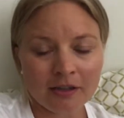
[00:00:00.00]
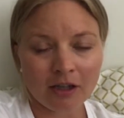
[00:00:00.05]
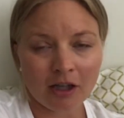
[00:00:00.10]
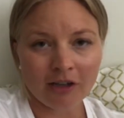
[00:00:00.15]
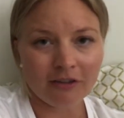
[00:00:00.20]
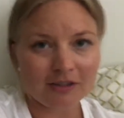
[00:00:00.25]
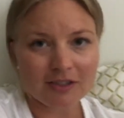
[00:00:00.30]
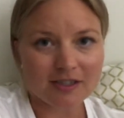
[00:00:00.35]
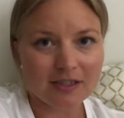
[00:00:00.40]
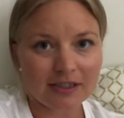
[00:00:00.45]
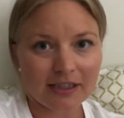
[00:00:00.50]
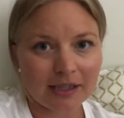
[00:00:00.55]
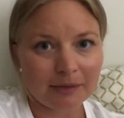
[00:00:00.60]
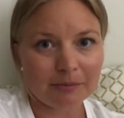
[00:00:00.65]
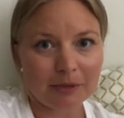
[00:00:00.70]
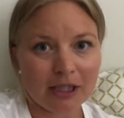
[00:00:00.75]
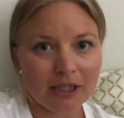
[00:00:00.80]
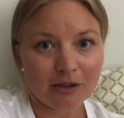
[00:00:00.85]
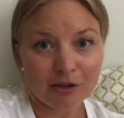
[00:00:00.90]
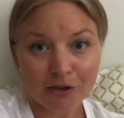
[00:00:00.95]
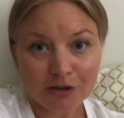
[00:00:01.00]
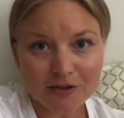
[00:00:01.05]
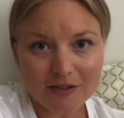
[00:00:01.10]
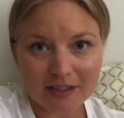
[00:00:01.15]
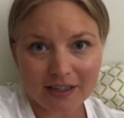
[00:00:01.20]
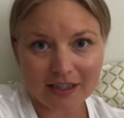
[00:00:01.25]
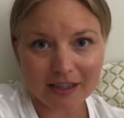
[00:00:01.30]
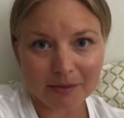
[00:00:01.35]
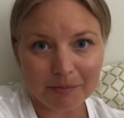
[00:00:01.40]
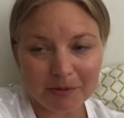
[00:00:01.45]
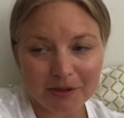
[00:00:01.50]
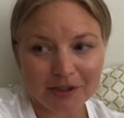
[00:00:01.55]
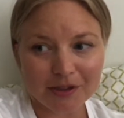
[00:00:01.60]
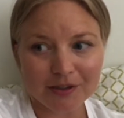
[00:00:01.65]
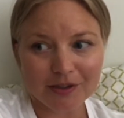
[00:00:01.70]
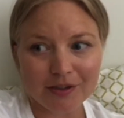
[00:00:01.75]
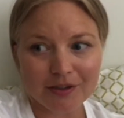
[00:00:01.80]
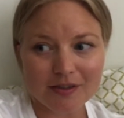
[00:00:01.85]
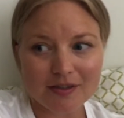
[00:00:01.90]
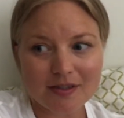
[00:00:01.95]
And obviously, I'm not losing it
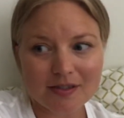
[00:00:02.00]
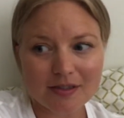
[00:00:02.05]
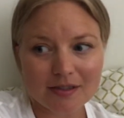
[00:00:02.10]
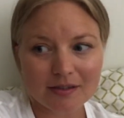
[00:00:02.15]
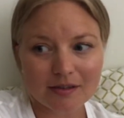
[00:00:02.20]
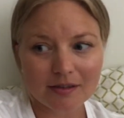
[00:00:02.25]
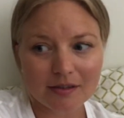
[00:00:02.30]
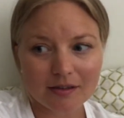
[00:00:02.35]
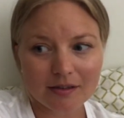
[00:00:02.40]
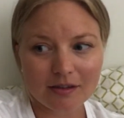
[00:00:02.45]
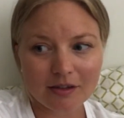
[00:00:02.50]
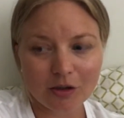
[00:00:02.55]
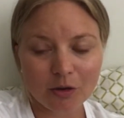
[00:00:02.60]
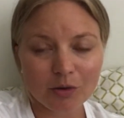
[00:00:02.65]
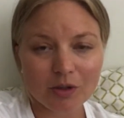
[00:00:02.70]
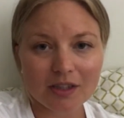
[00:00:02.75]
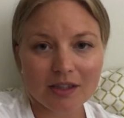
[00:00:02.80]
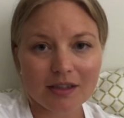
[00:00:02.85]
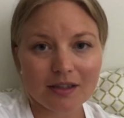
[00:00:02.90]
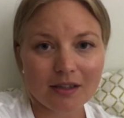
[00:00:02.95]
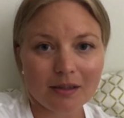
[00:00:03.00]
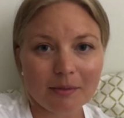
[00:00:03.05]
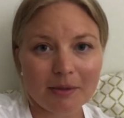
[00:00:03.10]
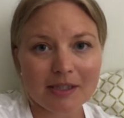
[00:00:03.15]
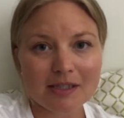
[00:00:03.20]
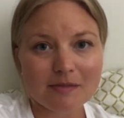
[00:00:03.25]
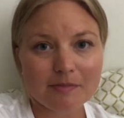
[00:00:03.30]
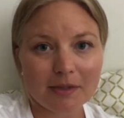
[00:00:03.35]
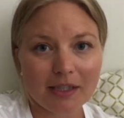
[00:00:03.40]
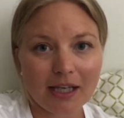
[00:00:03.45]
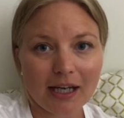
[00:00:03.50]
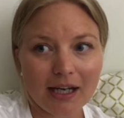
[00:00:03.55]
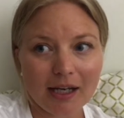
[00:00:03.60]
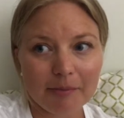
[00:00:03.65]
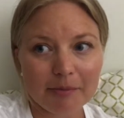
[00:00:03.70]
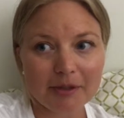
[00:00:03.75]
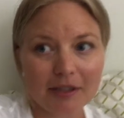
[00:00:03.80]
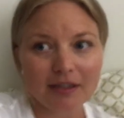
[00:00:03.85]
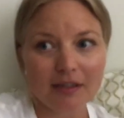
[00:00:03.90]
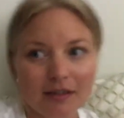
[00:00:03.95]
because the only thing that makes me
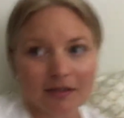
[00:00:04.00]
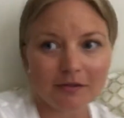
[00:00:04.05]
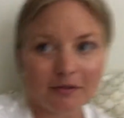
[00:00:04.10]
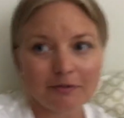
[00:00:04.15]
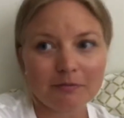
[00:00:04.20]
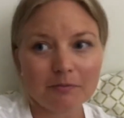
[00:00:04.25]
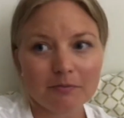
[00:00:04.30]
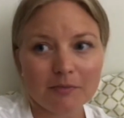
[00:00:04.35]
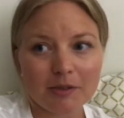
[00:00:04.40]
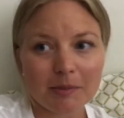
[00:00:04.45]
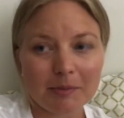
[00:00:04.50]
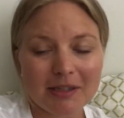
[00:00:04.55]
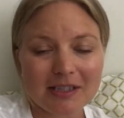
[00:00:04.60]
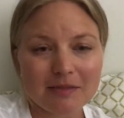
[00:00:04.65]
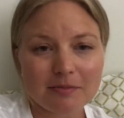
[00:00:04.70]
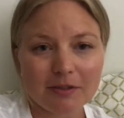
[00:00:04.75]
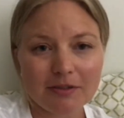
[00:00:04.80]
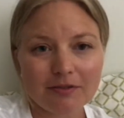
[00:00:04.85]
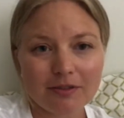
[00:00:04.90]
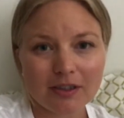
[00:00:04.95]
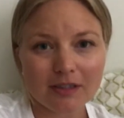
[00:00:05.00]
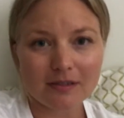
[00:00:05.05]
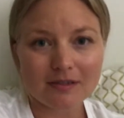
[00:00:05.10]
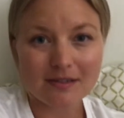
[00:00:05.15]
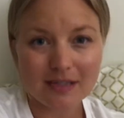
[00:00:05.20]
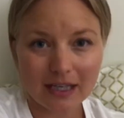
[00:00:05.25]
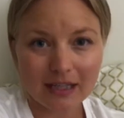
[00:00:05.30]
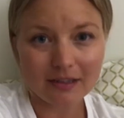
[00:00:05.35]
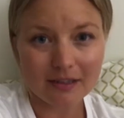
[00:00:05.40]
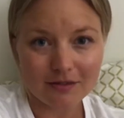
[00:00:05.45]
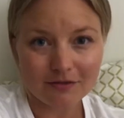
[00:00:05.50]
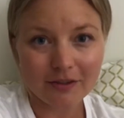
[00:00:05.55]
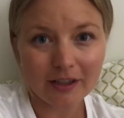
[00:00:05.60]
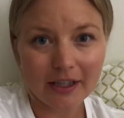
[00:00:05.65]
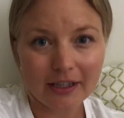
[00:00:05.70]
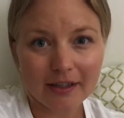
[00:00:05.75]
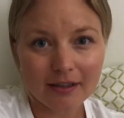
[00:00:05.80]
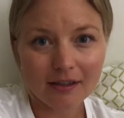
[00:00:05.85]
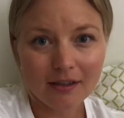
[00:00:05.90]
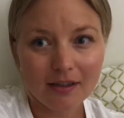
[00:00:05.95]
happy and that, that makes me feel
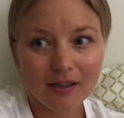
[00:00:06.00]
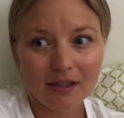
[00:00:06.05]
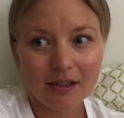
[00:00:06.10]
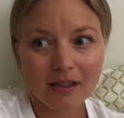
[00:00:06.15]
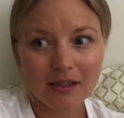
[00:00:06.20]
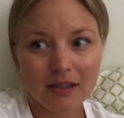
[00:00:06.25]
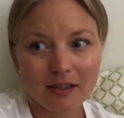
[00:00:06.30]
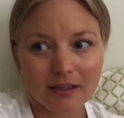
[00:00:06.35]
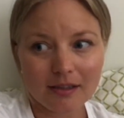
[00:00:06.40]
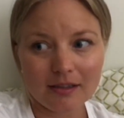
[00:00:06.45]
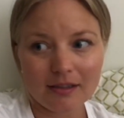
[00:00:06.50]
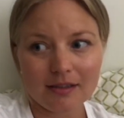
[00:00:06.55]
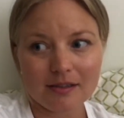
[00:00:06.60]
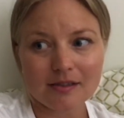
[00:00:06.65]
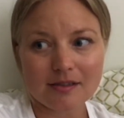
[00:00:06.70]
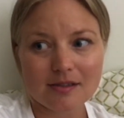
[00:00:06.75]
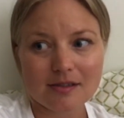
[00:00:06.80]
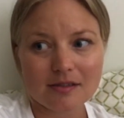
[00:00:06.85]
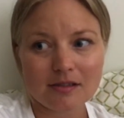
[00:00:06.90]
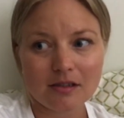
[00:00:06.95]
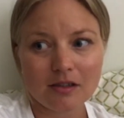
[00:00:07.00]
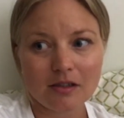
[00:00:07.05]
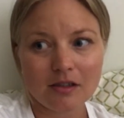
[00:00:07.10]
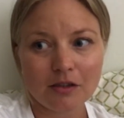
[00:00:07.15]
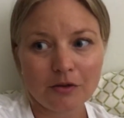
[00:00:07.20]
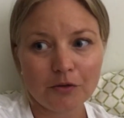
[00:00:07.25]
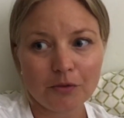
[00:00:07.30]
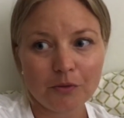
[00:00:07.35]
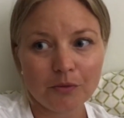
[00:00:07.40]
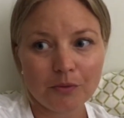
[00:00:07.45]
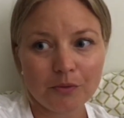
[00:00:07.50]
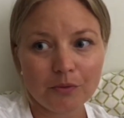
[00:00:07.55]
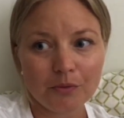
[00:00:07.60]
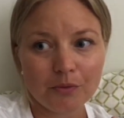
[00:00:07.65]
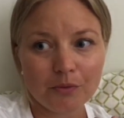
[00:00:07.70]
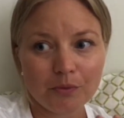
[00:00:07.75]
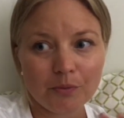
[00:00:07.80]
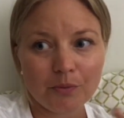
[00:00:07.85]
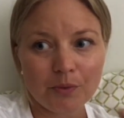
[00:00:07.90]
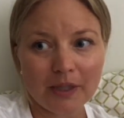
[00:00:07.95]
satisfied is
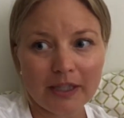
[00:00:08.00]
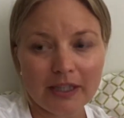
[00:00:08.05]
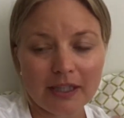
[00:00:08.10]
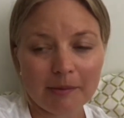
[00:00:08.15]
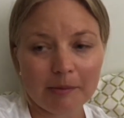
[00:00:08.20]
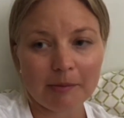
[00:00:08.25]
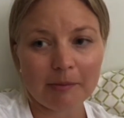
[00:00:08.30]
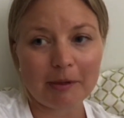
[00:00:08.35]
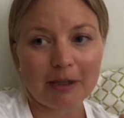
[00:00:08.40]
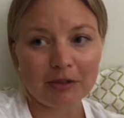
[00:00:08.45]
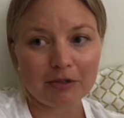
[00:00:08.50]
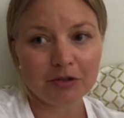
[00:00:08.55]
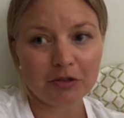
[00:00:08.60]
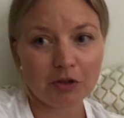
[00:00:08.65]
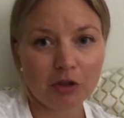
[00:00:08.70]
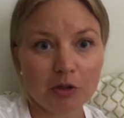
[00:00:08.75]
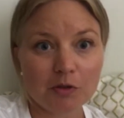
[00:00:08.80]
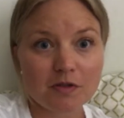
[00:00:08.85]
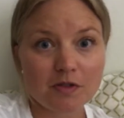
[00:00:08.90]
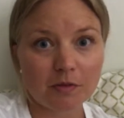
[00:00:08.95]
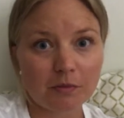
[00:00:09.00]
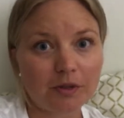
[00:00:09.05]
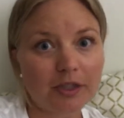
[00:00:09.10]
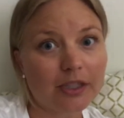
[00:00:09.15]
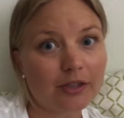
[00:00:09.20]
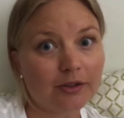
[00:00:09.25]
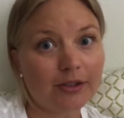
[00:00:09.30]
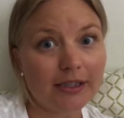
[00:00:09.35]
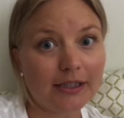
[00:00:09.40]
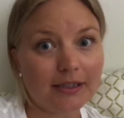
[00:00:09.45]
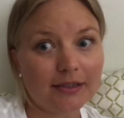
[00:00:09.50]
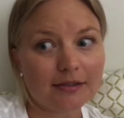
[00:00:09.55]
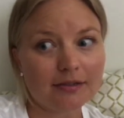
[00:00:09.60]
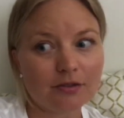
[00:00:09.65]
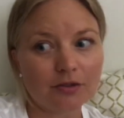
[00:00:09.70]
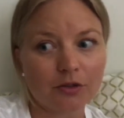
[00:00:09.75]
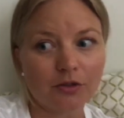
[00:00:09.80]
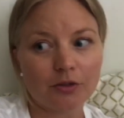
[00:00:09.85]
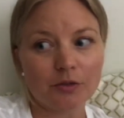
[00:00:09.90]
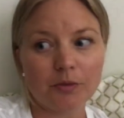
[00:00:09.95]
when I'm about to go somewhere to
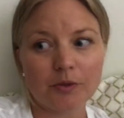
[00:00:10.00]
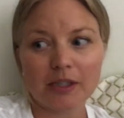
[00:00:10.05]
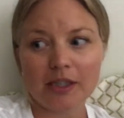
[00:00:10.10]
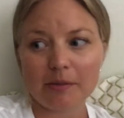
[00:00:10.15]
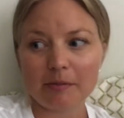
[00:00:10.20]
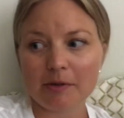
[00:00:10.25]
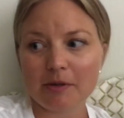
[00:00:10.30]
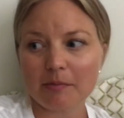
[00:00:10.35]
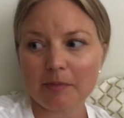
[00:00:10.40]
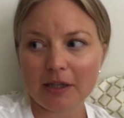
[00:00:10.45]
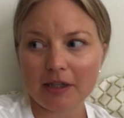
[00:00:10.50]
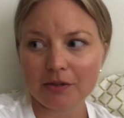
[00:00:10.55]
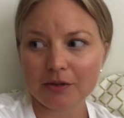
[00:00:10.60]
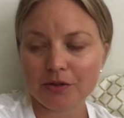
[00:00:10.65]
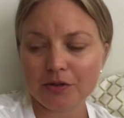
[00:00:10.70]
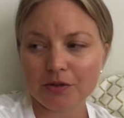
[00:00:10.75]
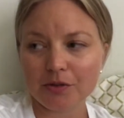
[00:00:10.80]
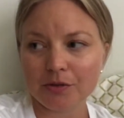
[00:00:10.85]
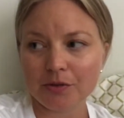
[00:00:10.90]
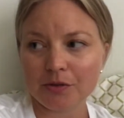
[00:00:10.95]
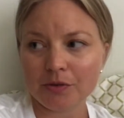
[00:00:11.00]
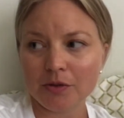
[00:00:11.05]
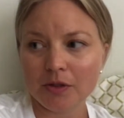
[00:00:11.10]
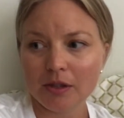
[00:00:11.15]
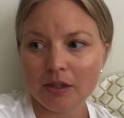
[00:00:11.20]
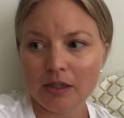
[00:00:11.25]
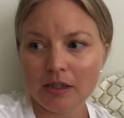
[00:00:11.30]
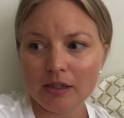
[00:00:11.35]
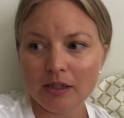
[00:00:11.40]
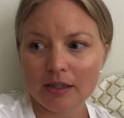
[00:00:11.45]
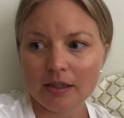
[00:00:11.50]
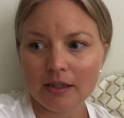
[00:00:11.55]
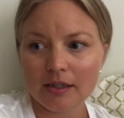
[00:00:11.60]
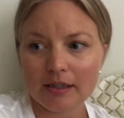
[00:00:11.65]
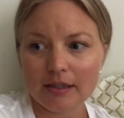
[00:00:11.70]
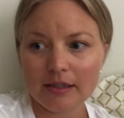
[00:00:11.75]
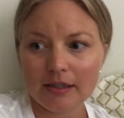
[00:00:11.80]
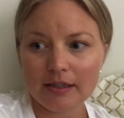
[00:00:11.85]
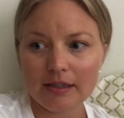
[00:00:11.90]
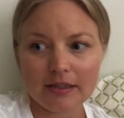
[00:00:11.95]
eat or when I'm about to
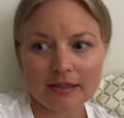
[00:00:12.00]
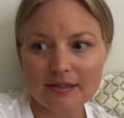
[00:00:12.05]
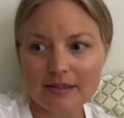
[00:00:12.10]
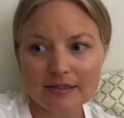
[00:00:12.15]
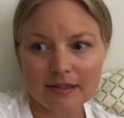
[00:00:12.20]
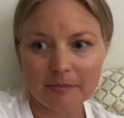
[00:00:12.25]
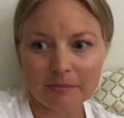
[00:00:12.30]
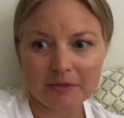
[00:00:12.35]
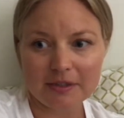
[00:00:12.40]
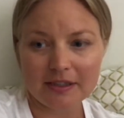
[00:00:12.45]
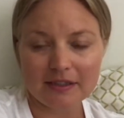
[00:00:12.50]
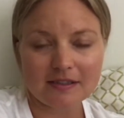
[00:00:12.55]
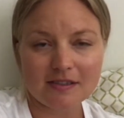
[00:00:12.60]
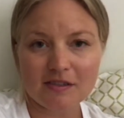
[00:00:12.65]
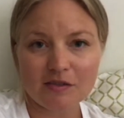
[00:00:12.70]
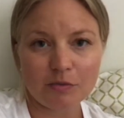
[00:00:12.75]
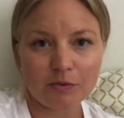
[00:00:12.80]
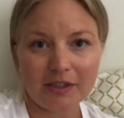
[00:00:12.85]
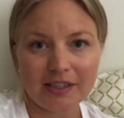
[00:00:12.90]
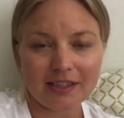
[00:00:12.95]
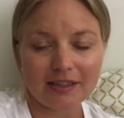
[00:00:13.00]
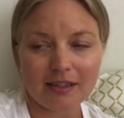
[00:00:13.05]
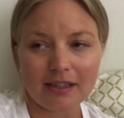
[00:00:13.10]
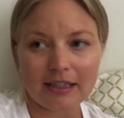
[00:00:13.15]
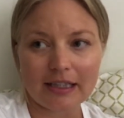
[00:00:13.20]
eat something sweet.